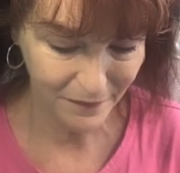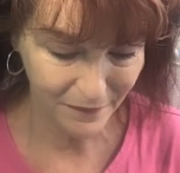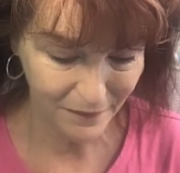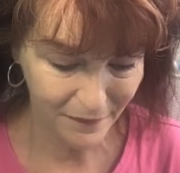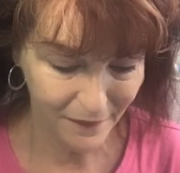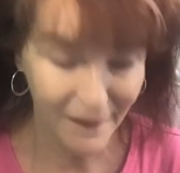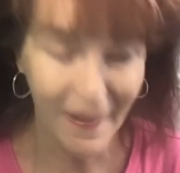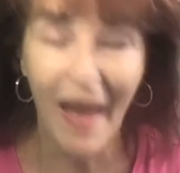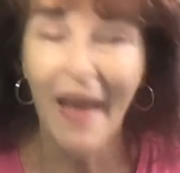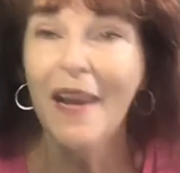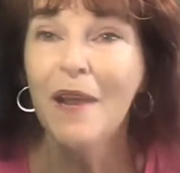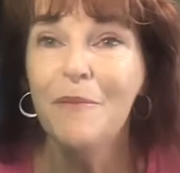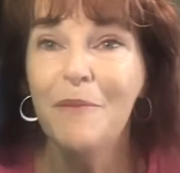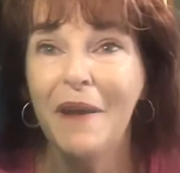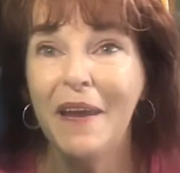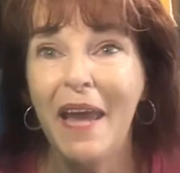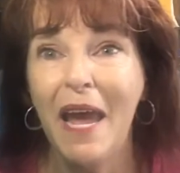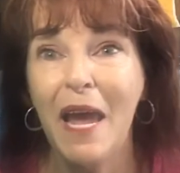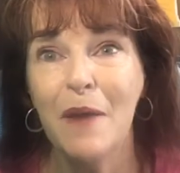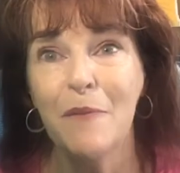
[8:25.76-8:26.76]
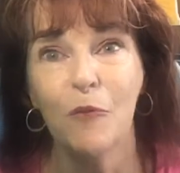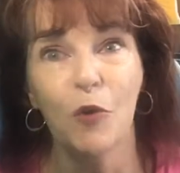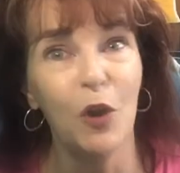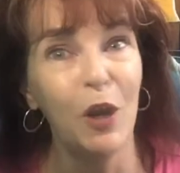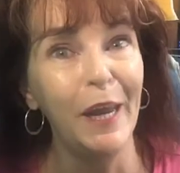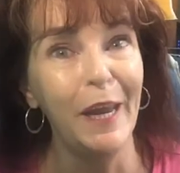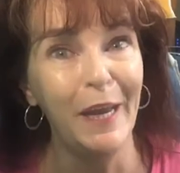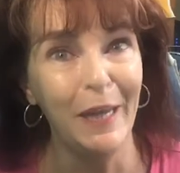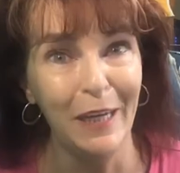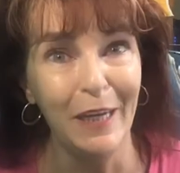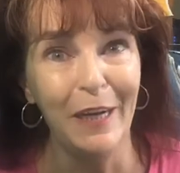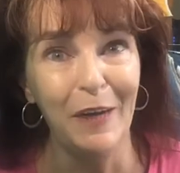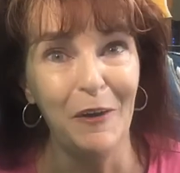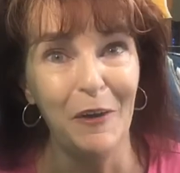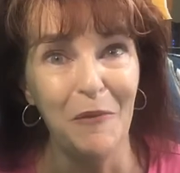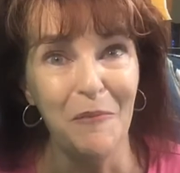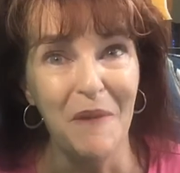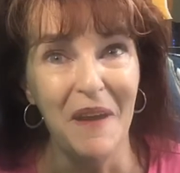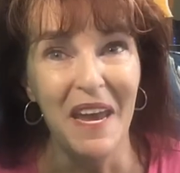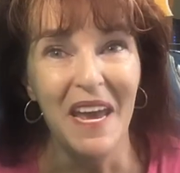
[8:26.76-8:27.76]
it became really clear
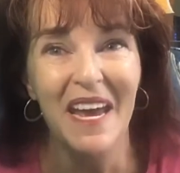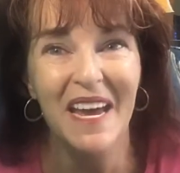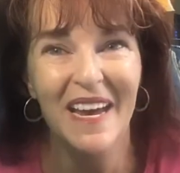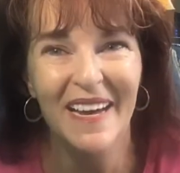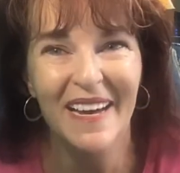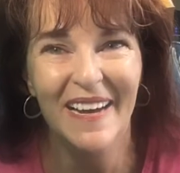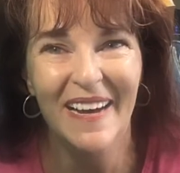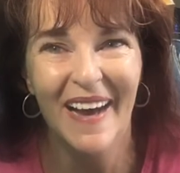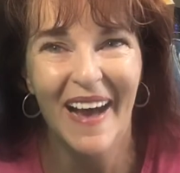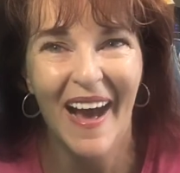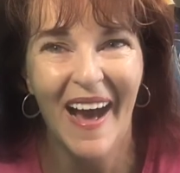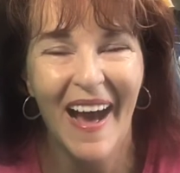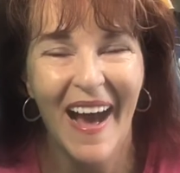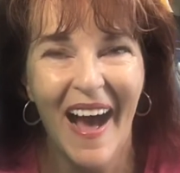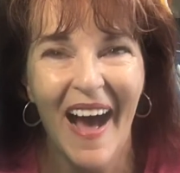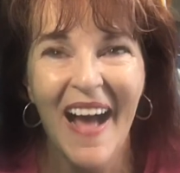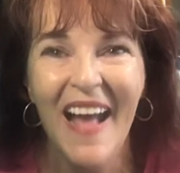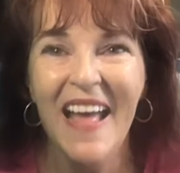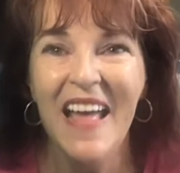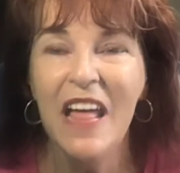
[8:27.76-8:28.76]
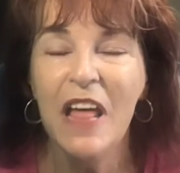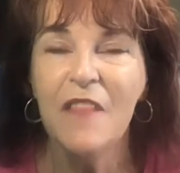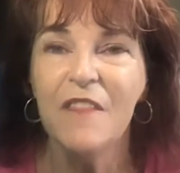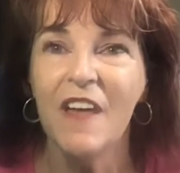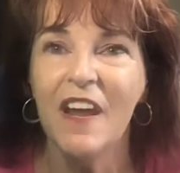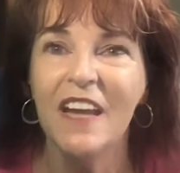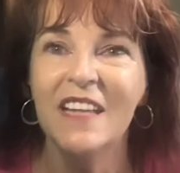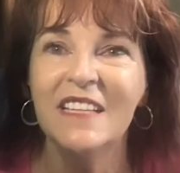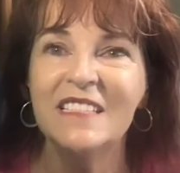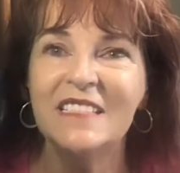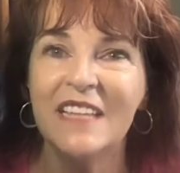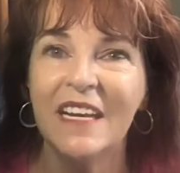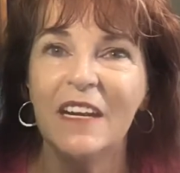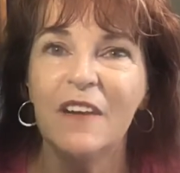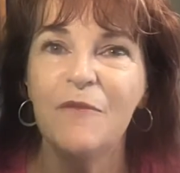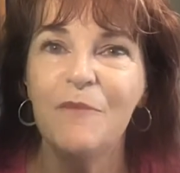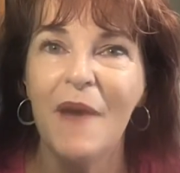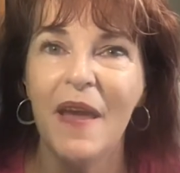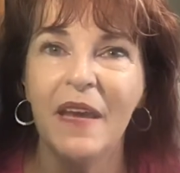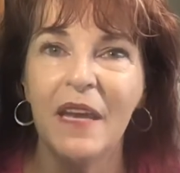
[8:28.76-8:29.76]
to me that instead
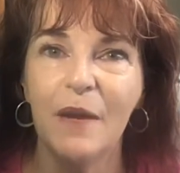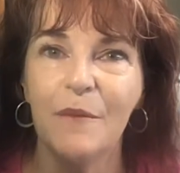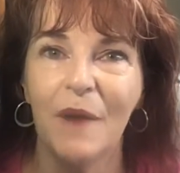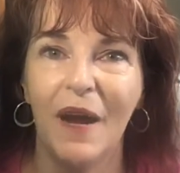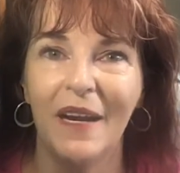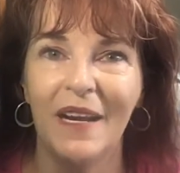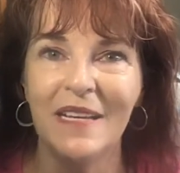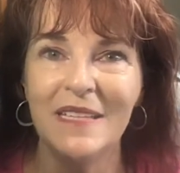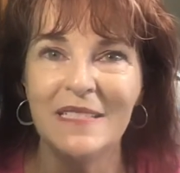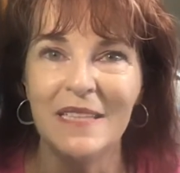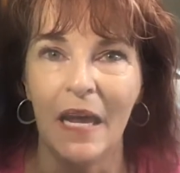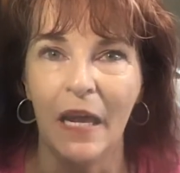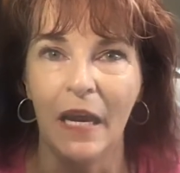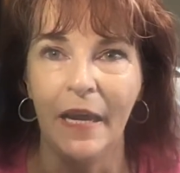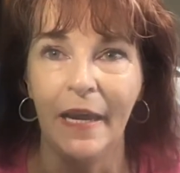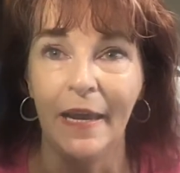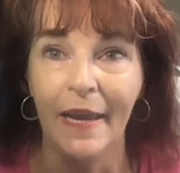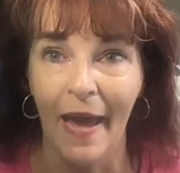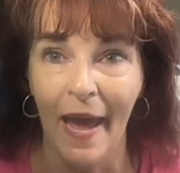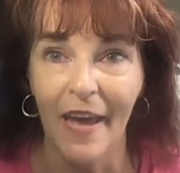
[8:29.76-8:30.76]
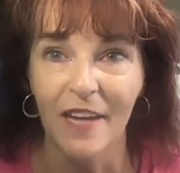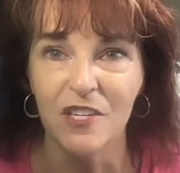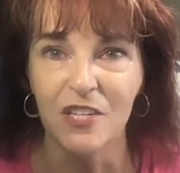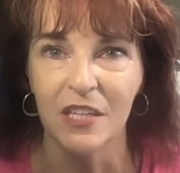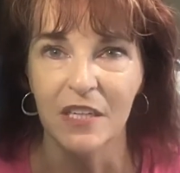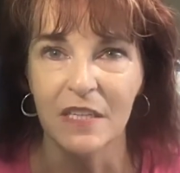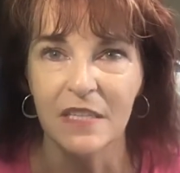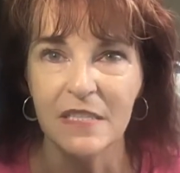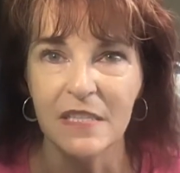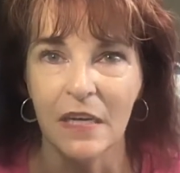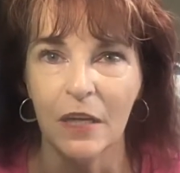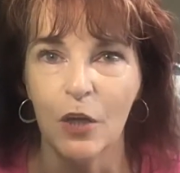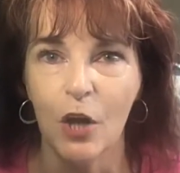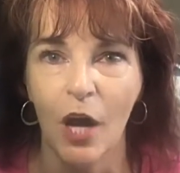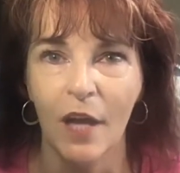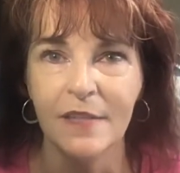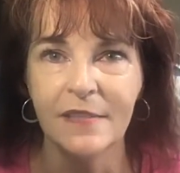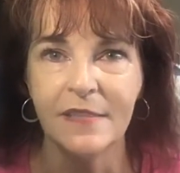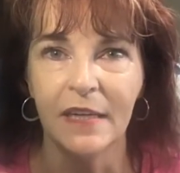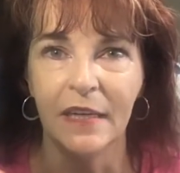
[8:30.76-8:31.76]
of making money selling gadgets and
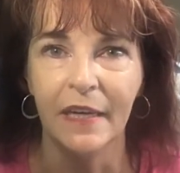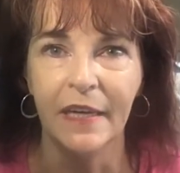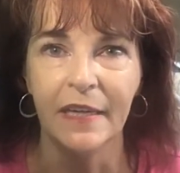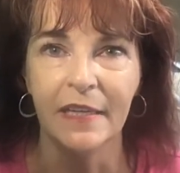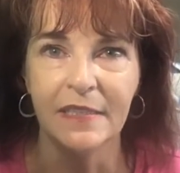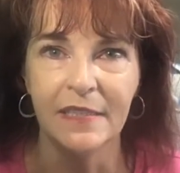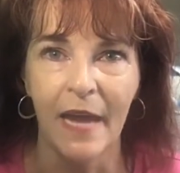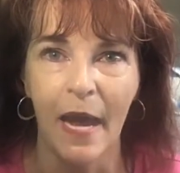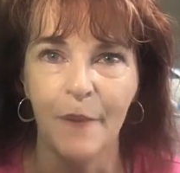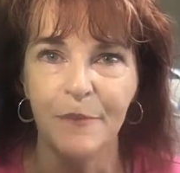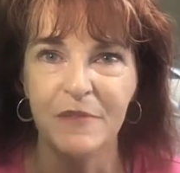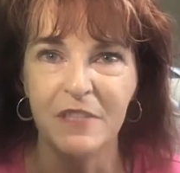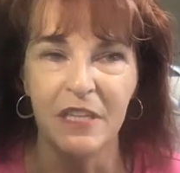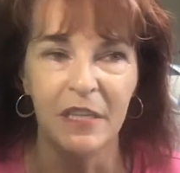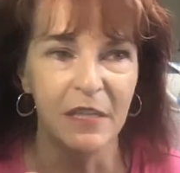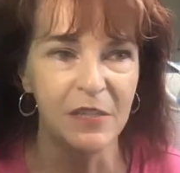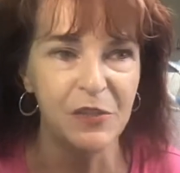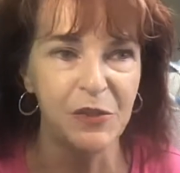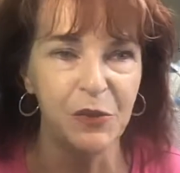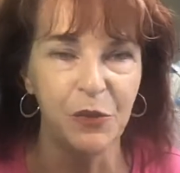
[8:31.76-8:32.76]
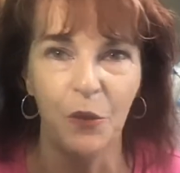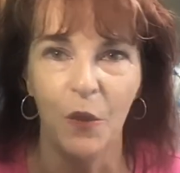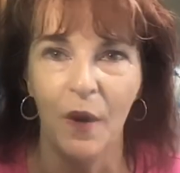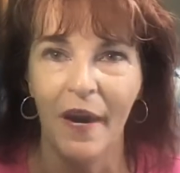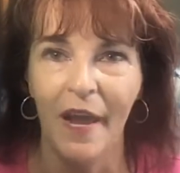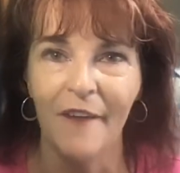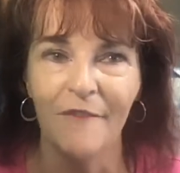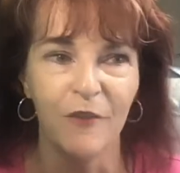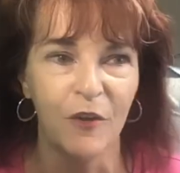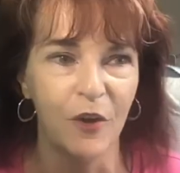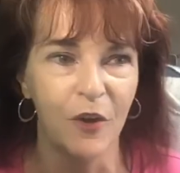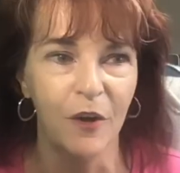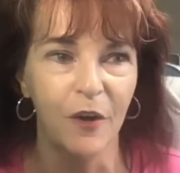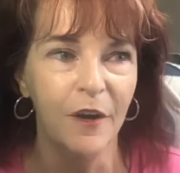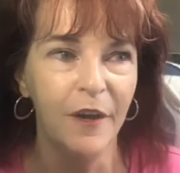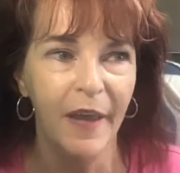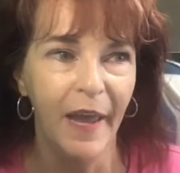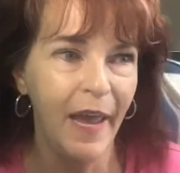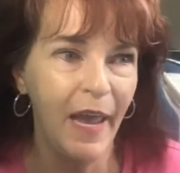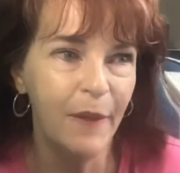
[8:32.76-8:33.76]
constantly adapting to whatever
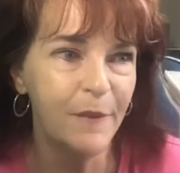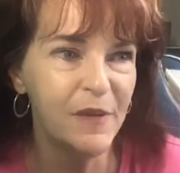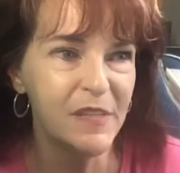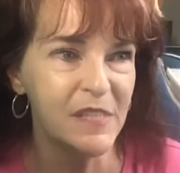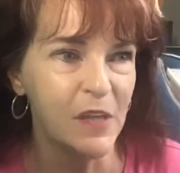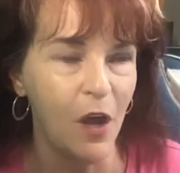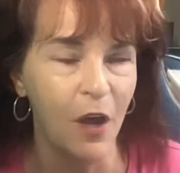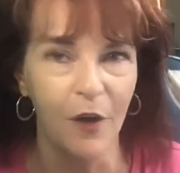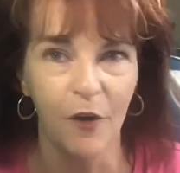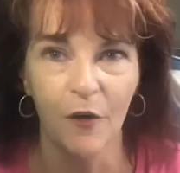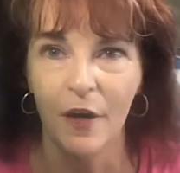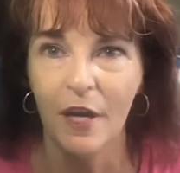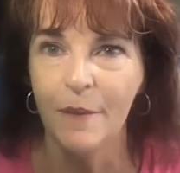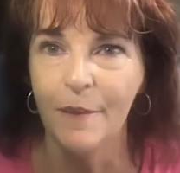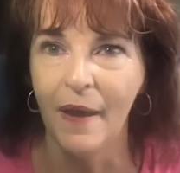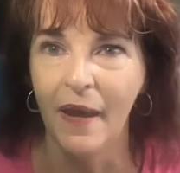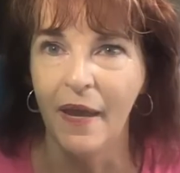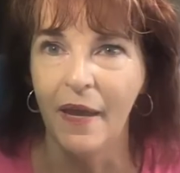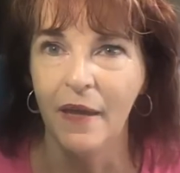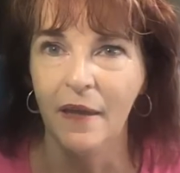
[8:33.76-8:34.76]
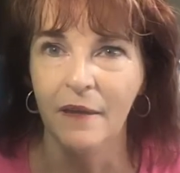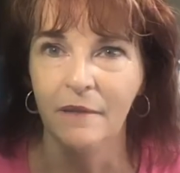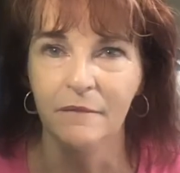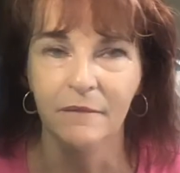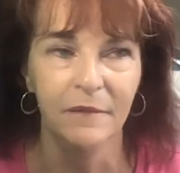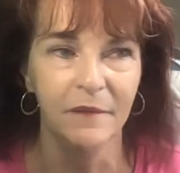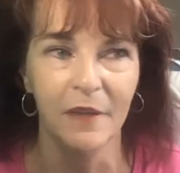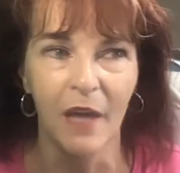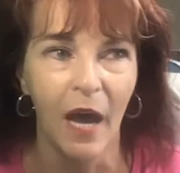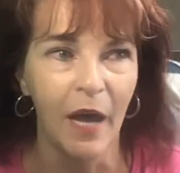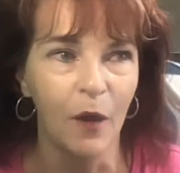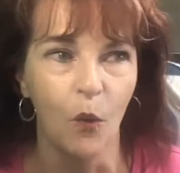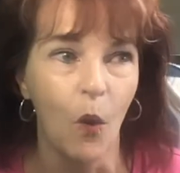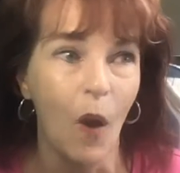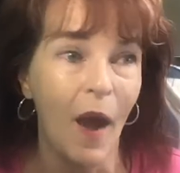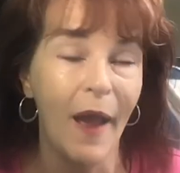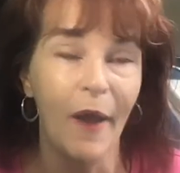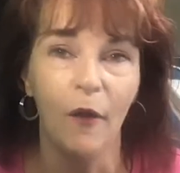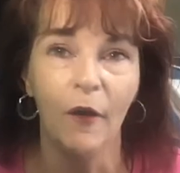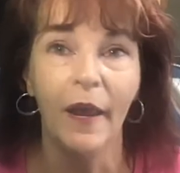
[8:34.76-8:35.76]
Amazon or eBay got a
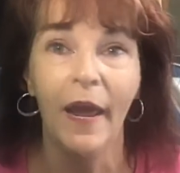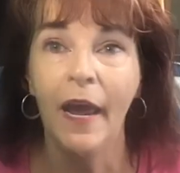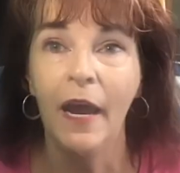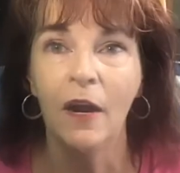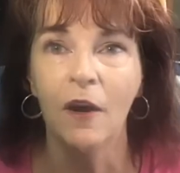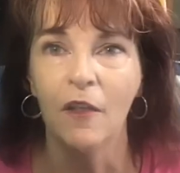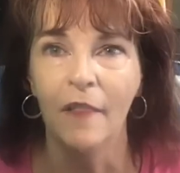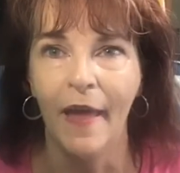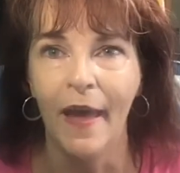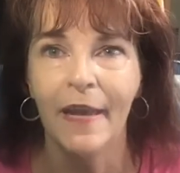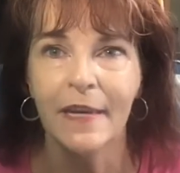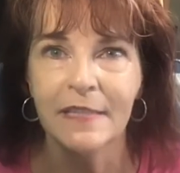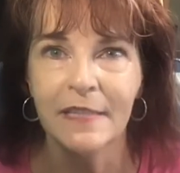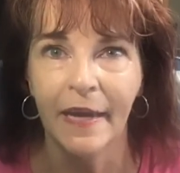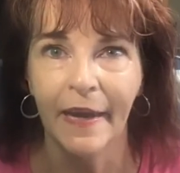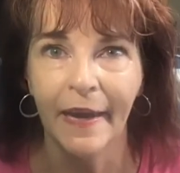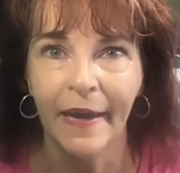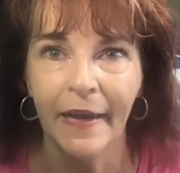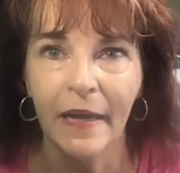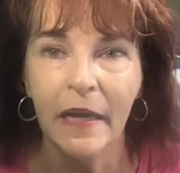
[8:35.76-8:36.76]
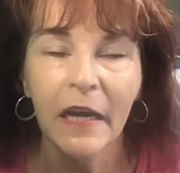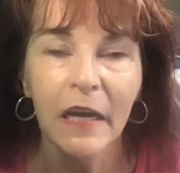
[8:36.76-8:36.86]
wild hair that day,